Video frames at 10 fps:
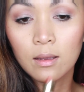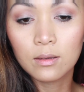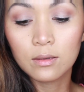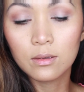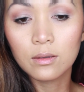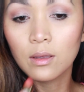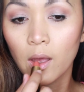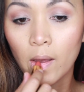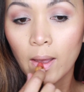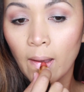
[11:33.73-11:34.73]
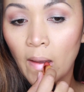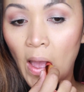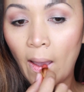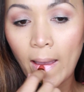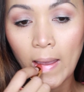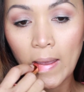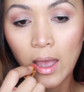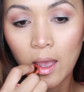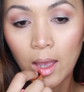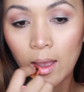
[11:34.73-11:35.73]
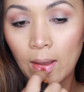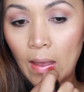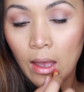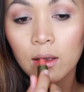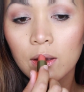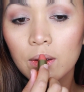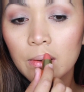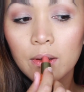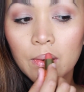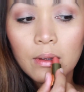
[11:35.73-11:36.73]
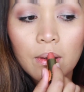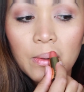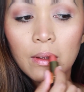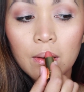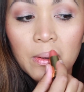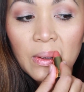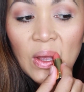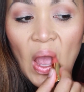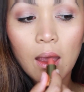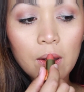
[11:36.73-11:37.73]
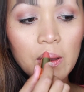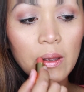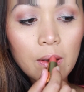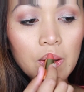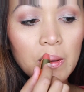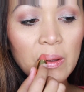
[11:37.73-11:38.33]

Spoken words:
I love this color and this is my drugstore go-to lipstick shade.